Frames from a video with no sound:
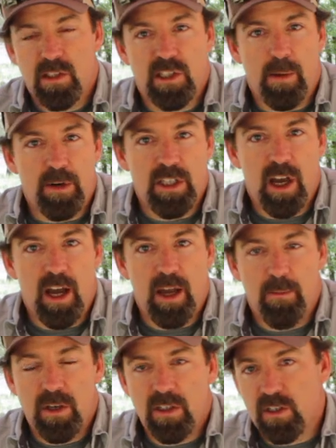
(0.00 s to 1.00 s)

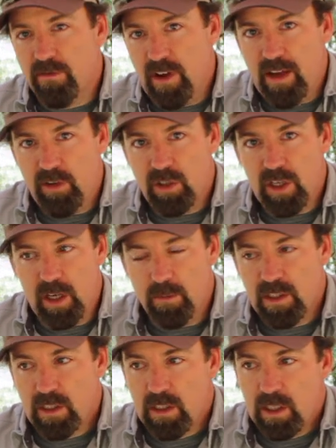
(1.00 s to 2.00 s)
summertime survival
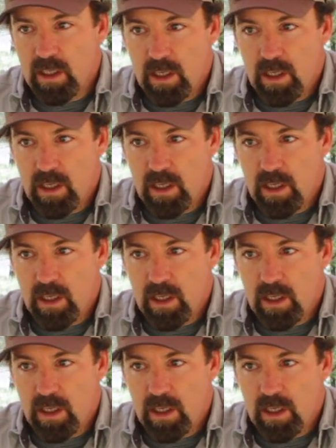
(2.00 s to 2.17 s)
tips,